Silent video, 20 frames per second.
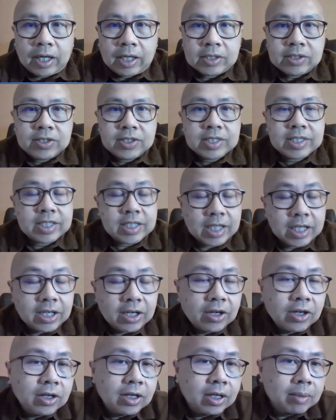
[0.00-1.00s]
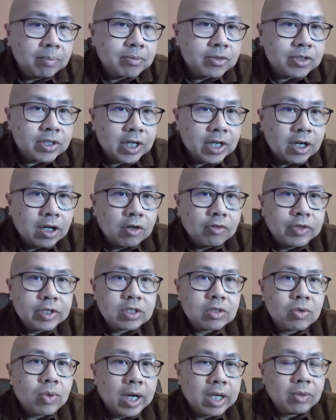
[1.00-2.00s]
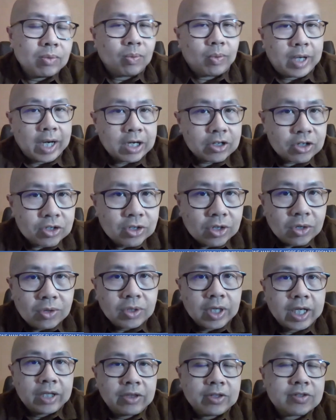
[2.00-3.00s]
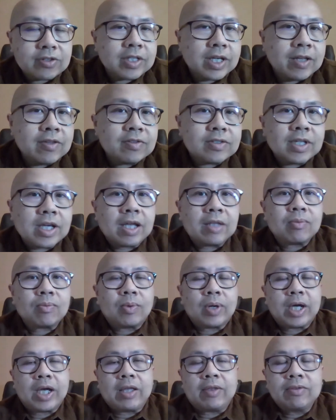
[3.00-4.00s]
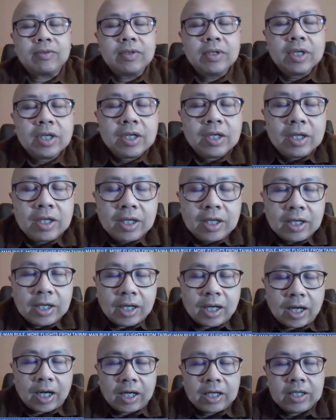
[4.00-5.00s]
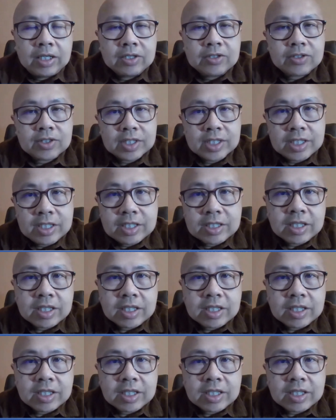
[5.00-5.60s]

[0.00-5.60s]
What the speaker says: Xi himself is quite rational in the sense that when he sees